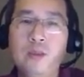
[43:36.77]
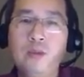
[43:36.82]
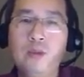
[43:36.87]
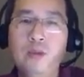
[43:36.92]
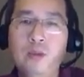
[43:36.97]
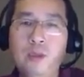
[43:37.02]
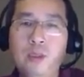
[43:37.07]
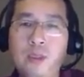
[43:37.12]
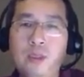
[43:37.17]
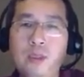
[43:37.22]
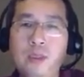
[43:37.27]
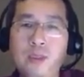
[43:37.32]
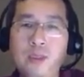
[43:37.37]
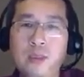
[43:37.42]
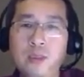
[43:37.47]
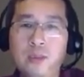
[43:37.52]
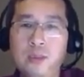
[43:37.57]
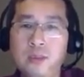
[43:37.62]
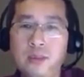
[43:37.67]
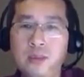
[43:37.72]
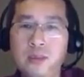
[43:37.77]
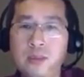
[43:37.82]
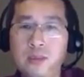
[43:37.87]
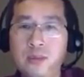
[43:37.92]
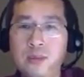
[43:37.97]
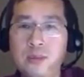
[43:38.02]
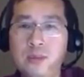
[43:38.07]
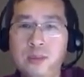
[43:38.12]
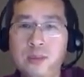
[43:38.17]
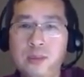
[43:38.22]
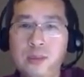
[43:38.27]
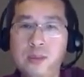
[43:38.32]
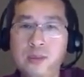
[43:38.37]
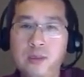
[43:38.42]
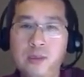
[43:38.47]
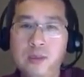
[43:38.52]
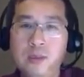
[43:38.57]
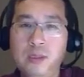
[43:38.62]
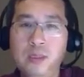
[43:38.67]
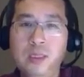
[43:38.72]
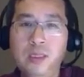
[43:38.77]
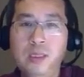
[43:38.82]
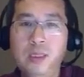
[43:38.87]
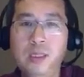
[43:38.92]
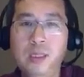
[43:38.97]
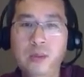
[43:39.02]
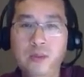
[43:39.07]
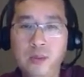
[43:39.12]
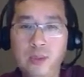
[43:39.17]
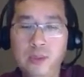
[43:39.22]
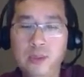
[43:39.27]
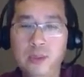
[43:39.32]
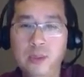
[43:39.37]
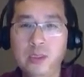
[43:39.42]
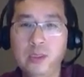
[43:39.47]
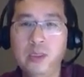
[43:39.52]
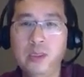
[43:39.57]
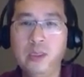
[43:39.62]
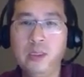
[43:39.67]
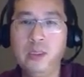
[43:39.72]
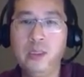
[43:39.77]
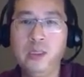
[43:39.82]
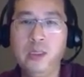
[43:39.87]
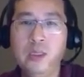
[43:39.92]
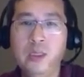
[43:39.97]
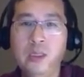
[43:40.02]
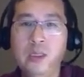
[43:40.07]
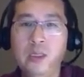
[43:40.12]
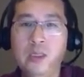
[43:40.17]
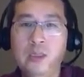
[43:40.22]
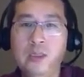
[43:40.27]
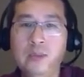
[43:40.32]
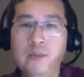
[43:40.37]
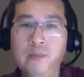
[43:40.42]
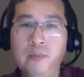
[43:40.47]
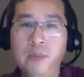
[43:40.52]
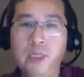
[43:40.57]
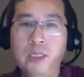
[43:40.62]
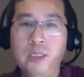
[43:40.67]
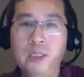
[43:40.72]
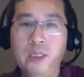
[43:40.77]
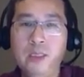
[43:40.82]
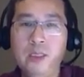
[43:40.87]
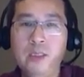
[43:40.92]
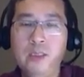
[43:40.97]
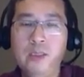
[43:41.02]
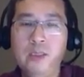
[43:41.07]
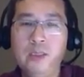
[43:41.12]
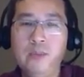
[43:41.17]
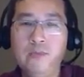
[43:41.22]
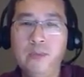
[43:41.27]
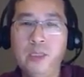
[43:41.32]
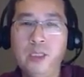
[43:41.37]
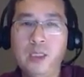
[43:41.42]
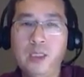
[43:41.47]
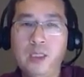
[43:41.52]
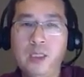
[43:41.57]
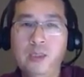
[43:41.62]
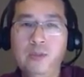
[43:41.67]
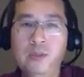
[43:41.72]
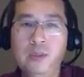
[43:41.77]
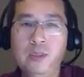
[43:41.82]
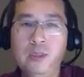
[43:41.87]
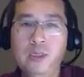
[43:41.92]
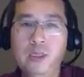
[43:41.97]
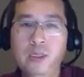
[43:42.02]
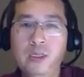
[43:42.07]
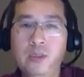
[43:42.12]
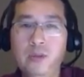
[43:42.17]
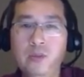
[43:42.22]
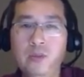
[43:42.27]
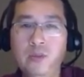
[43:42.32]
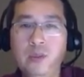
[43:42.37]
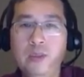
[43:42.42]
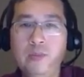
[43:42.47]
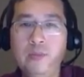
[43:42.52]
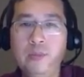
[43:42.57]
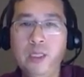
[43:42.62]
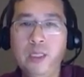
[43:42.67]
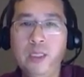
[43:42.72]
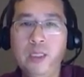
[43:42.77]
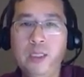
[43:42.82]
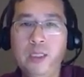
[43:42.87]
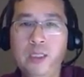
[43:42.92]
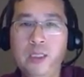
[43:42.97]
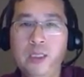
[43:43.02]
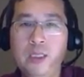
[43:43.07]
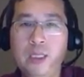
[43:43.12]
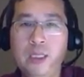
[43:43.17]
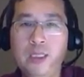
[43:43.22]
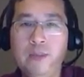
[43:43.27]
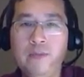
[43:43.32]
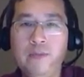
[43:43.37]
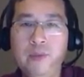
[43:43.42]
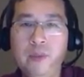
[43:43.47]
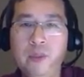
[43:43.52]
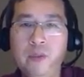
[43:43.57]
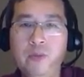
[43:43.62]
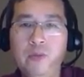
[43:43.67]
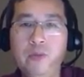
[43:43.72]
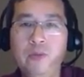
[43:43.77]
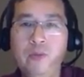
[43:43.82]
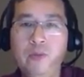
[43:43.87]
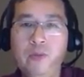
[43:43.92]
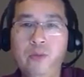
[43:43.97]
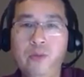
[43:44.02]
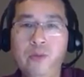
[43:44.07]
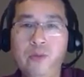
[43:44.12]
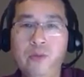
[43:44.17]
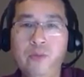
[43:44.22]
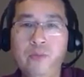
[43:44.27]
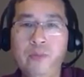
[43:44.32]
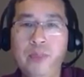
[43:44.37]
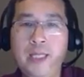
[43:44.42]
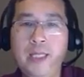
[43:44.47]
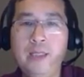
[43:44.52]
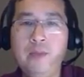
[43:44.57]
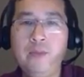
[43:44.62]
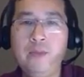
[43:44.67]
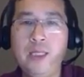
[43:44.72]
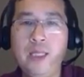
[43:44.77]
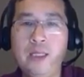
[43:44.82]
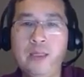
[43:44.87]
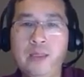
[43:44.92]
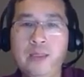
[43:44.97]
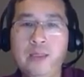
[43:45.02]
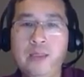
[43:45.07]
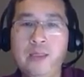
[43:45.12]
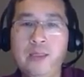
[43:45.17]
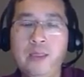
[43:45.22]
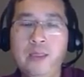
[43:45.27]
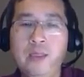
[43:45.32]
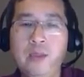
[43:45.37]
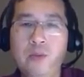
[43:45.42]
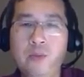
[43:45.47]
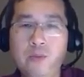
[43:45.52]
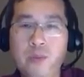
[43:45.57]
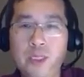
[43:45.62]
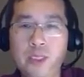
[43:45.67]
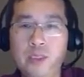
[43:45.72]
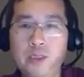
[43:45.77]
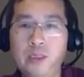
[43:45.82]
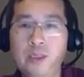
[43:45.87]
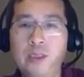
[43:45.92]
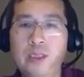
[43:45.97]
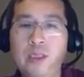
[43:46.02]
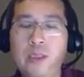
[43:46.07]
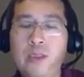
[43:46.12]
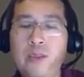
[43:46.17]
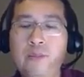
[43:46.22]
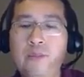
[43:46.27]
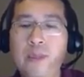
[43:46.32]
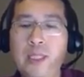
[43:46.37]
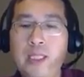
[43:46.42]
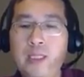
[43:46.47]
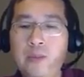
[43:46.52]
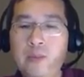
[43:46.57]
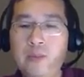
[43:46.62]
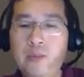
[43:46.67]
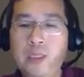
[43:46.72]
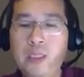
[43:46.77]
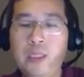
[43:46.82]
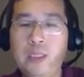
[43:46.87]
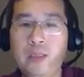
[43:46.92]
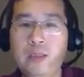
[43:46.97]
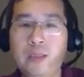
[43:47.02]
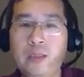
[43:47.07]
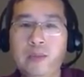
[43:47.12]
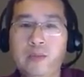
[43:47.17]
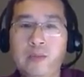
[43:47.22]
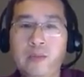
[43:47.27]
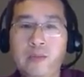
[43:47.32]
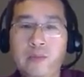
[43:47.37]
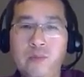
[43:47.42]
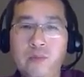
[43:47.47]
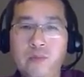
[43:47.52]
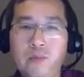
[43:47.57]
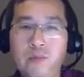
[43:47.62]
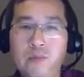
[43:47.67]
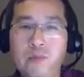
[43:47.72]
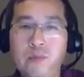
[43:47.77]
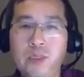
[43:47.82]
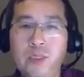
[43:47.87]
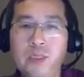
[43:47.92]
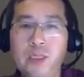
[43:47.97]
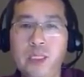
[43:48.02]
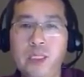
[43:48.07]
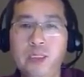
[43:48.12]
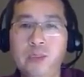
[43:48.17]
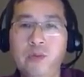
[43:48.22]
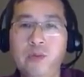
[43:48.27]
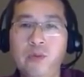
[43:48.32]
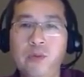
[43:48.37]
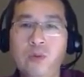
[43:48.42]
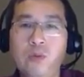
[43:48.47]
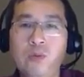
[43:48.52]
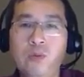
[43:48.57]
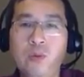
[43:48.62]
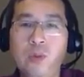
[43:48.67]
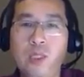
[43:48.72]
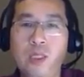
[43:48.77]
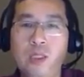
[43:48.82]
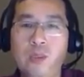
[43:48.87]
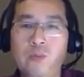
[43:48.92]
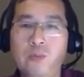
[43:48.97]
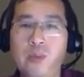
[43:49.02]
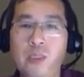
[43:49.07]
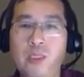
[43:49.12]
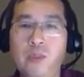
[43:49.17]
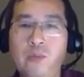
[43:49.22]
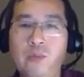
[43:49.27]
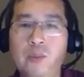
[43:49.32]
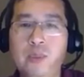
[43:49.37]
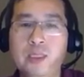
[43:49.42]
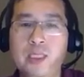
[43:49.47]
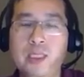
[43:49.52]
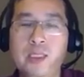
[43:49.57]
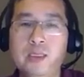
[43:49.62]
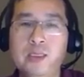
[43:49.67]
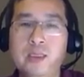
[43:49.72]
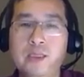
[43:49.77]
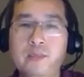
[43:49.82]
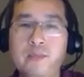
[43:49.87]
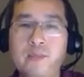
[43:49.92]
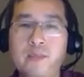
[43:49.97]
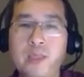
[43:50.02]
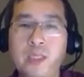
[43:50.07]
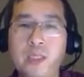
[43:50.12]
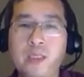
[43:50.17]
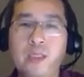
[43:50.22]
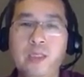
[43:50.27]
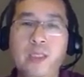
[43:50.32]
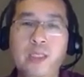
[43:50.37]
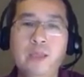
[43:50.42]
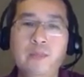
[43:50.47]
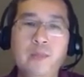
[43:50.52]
concurrency, maintenance of concurrency, we may have a bad reading result or wrong reading results. Let me show you this example.